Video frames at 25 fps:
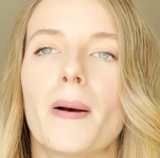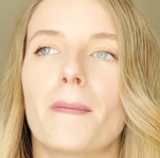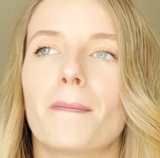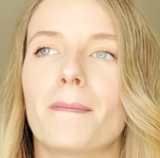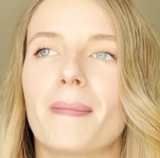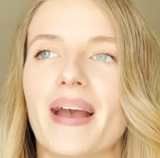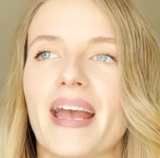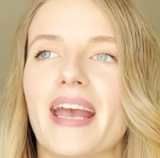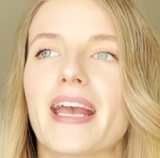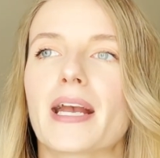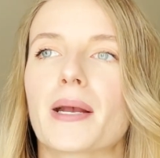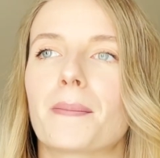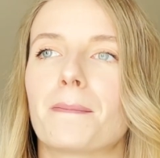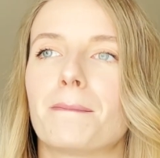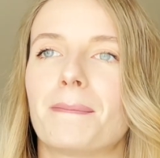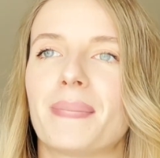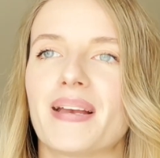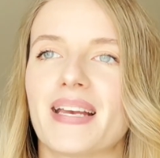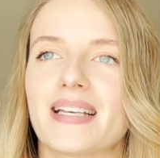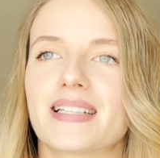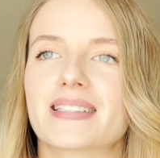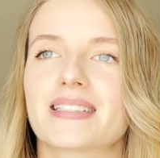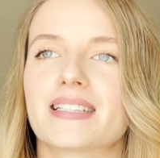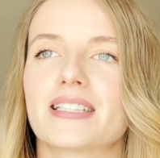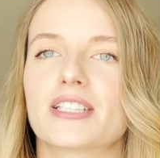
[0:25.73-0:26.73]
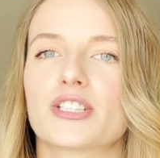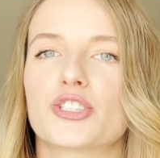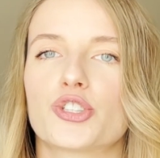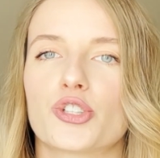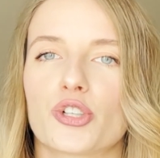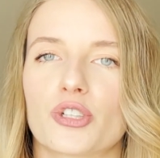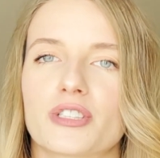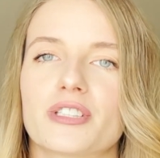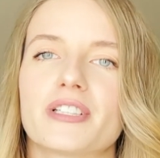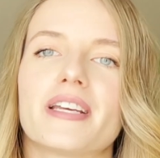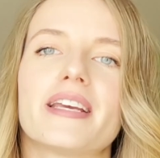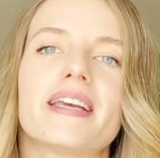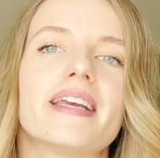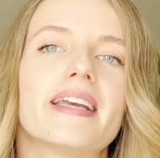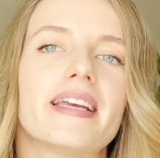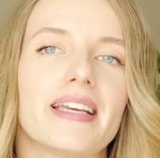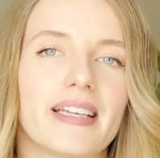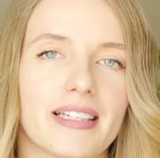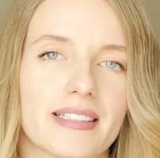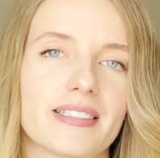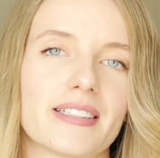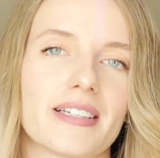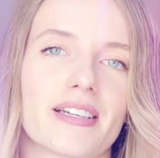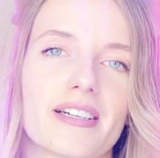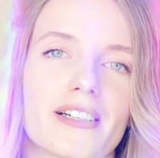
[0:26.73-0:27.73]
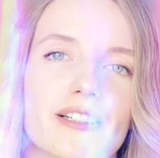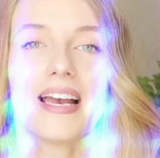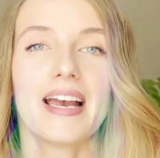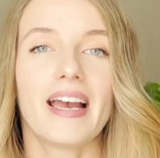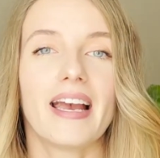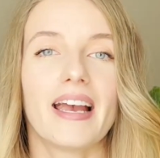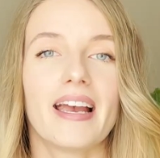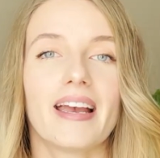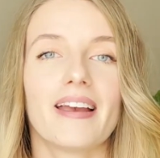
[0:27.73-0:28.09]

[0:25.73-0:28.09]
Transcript: make business journey easier.